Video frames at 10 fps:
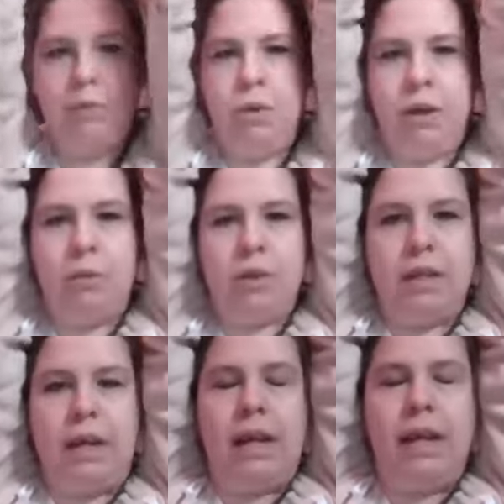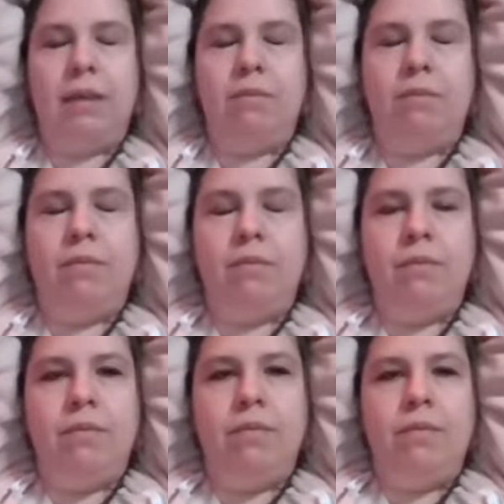one more time.
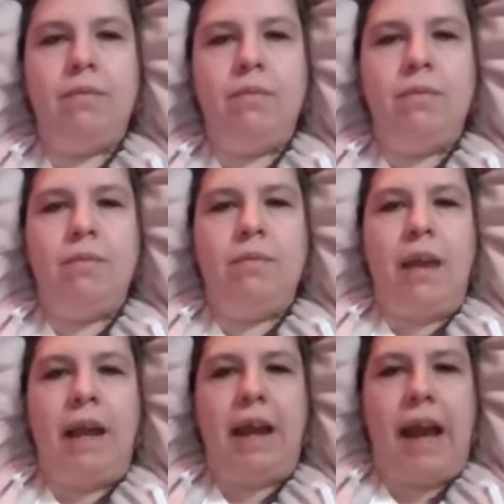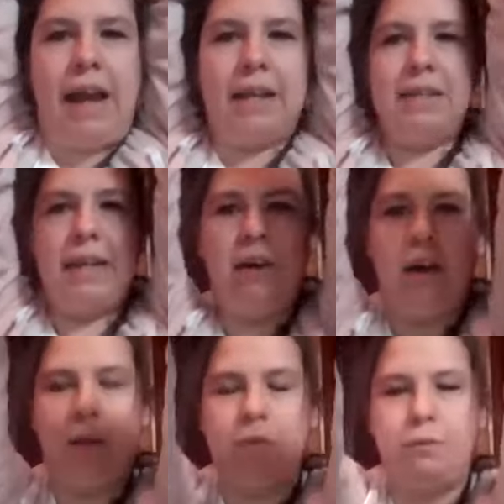And exhale,
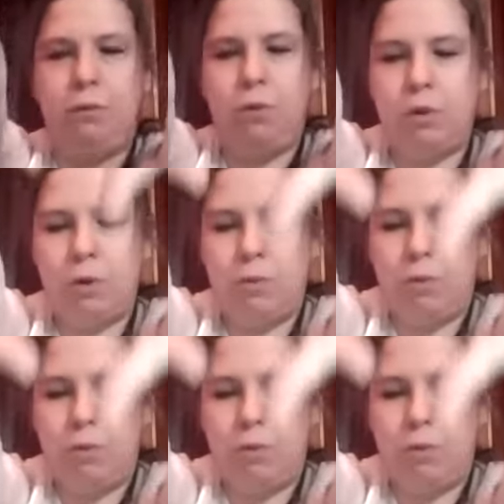arms forward